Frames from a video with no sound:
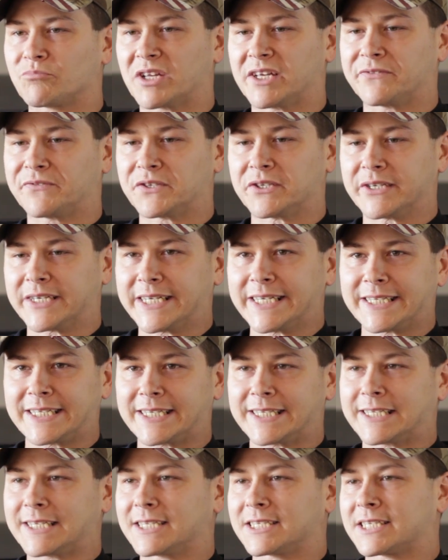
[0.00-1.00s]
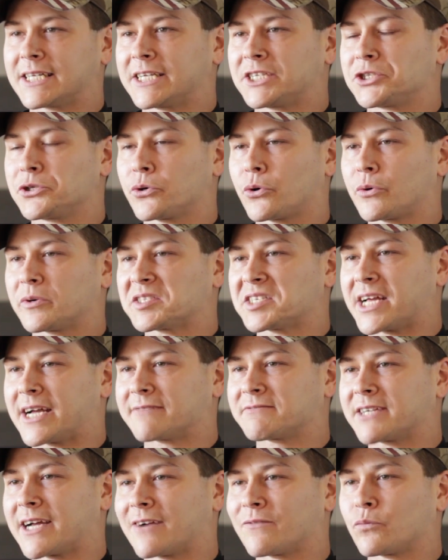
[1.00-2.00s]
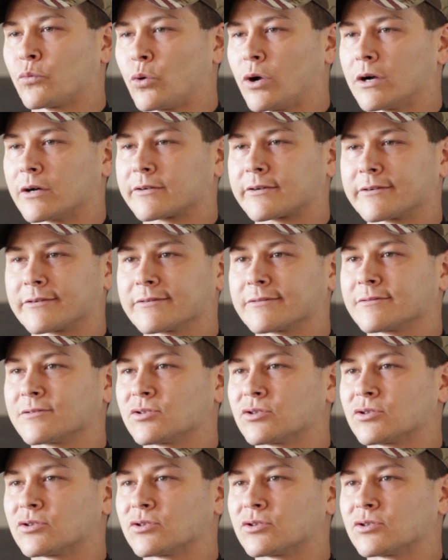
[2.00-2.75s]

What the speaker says: If you eat anything, you always have to have water.